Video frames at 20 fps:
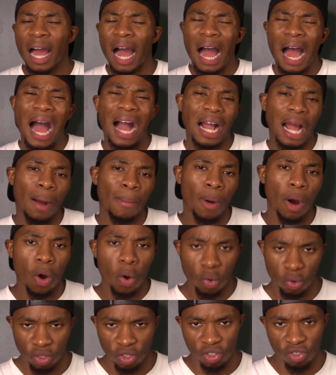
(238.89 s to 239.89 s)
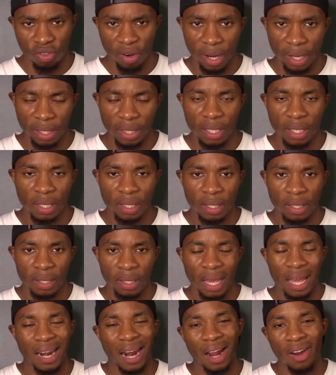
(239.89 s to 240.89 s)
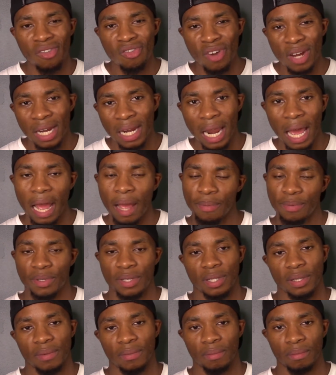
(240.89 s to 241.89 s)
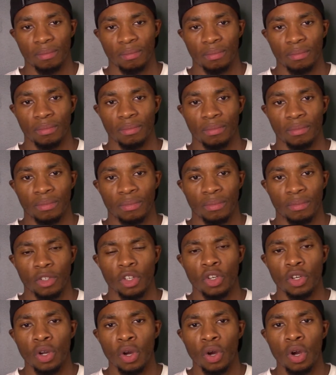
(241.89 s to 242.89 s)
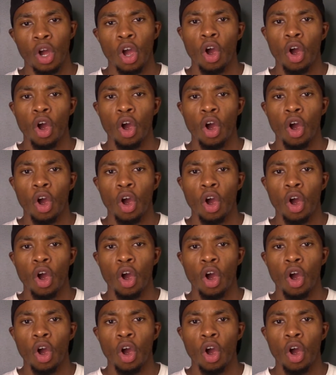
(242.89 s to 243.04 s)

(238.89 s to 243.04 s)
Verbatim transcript: I got my own strength, and I relapsed. You know,